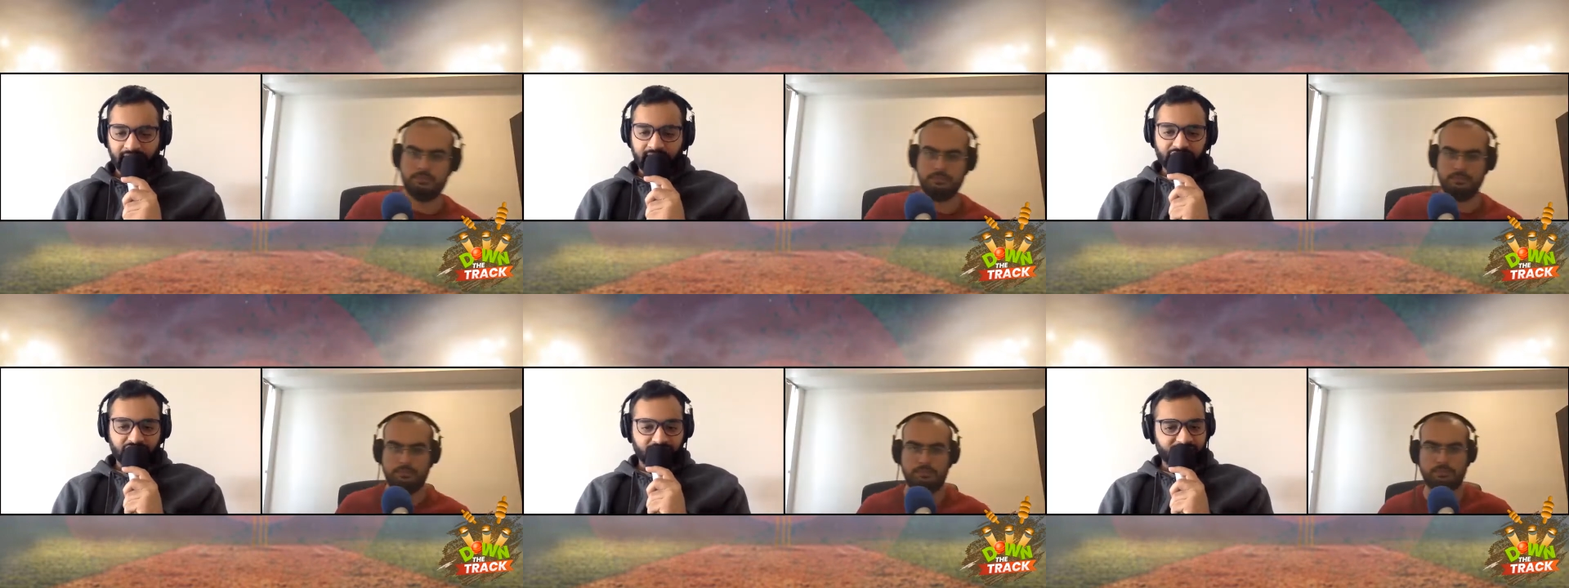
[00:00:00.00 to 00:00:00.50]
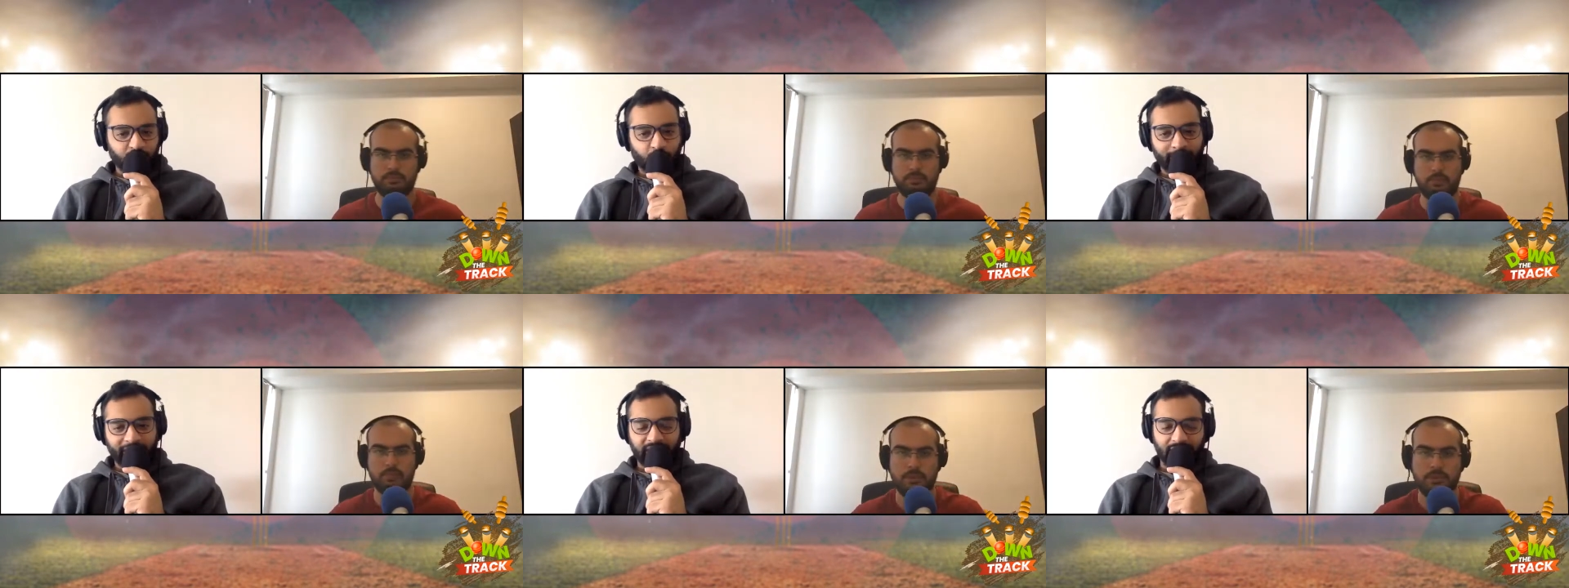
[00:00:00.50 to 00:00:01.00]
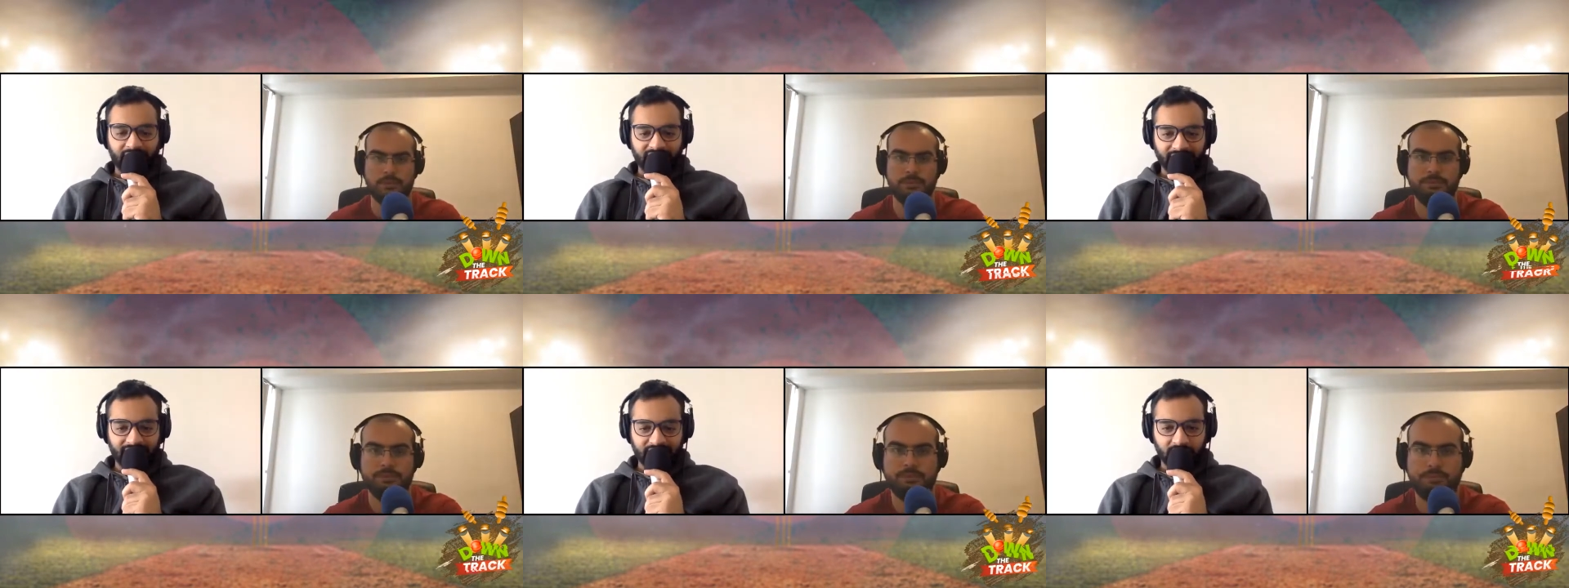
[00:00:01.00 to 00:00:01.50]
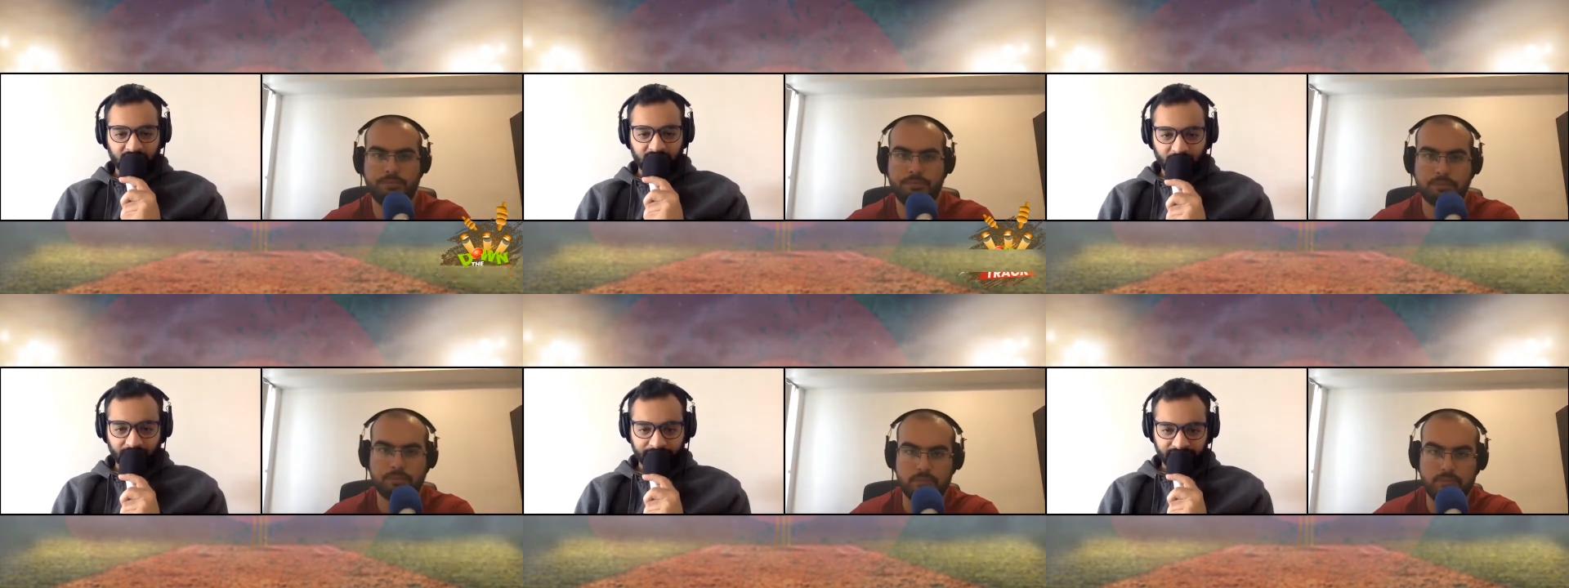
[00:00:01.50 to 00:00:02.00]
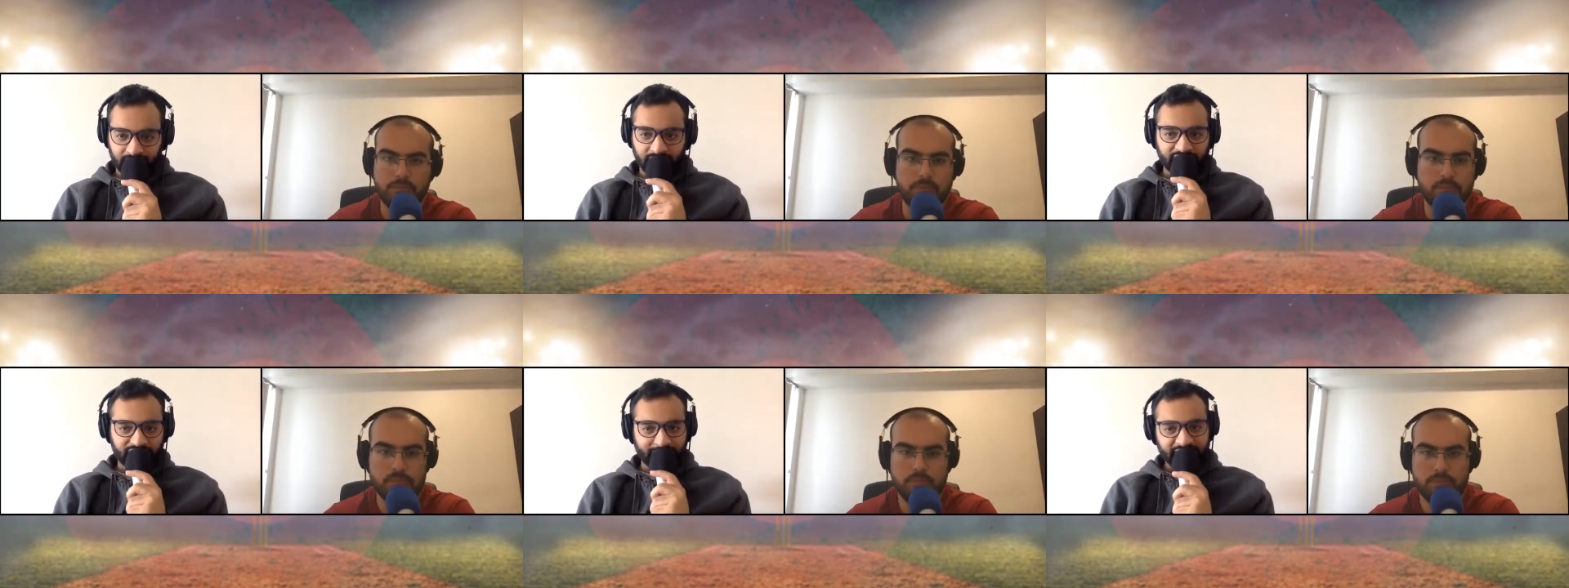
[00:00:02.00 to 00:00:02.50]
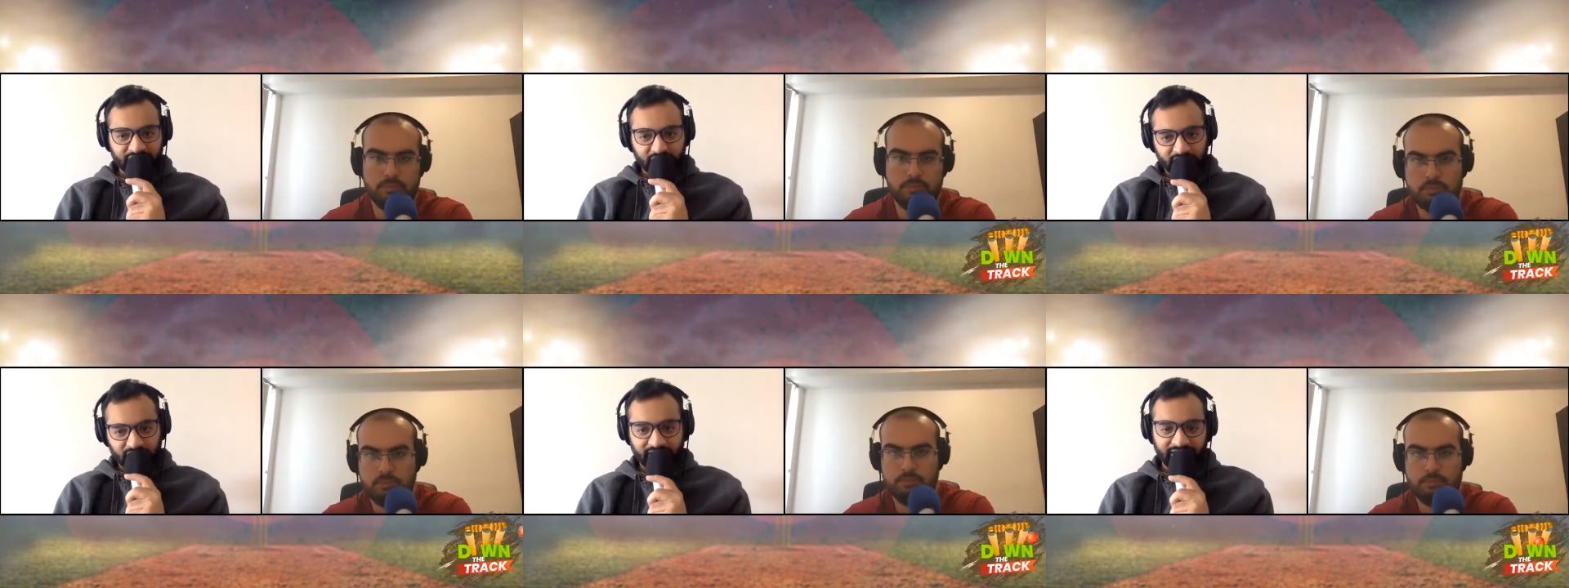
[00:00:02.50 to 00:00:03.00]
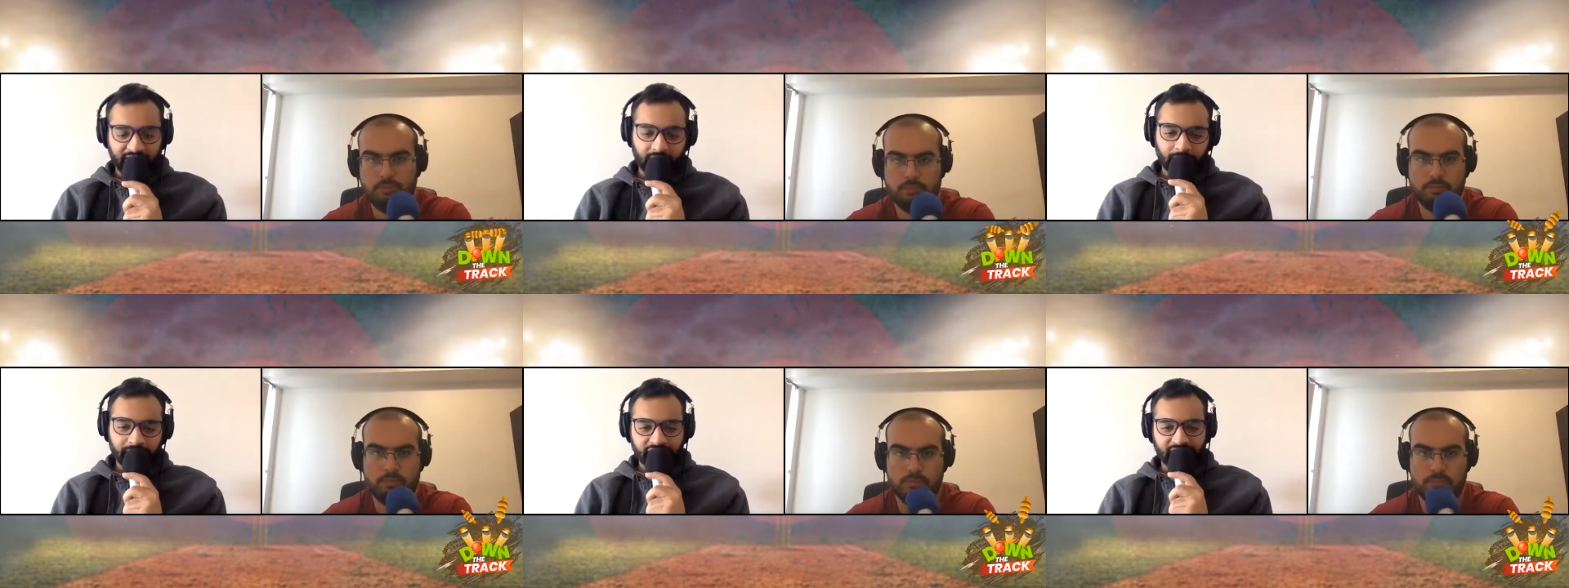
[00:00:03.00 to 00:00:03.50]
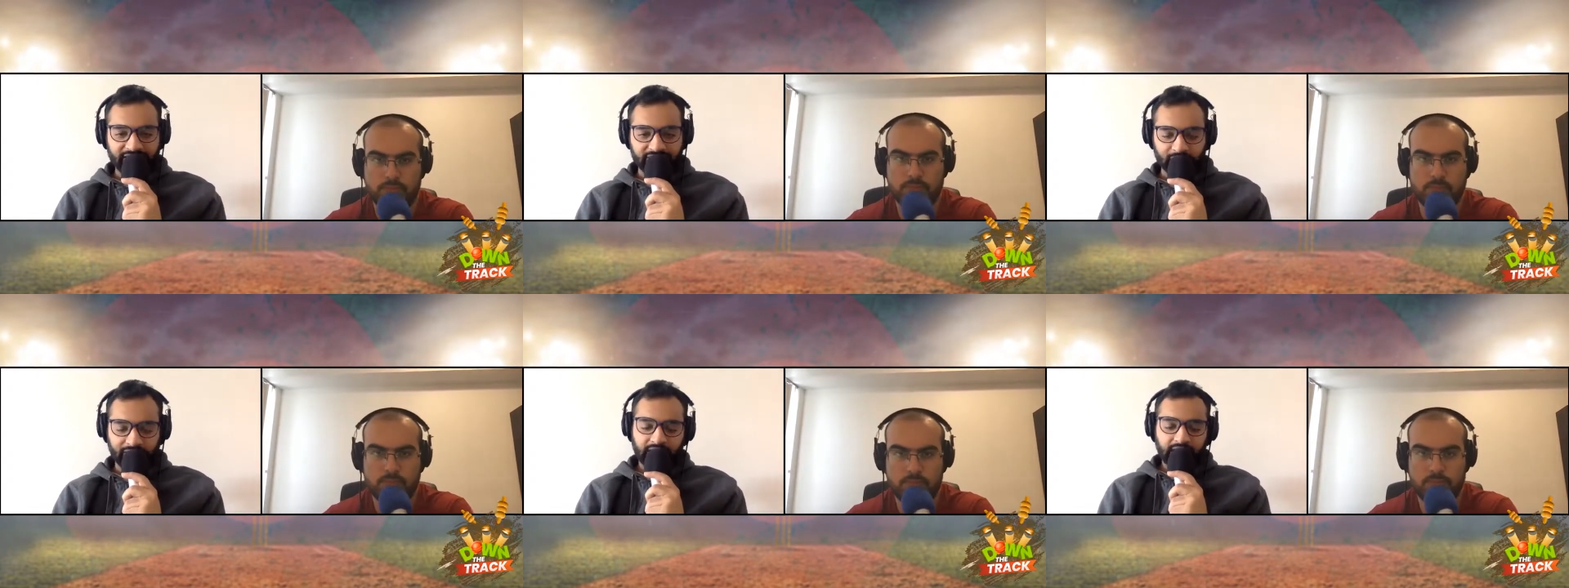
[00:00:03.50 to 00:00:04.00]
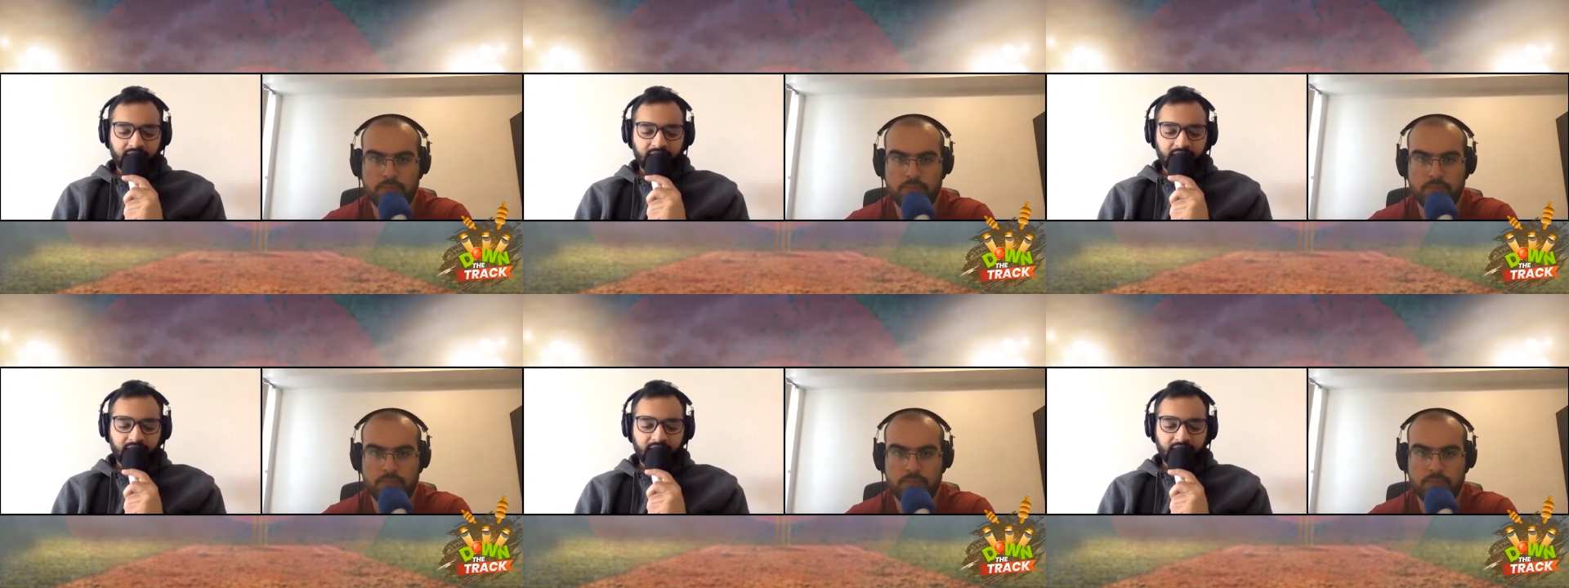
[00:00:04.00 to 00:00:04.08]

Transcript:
Speaker 1: Shreyas Gopal, Rahul Tewatia also going for some runs. Ben Stokes got hit a little bit today as well.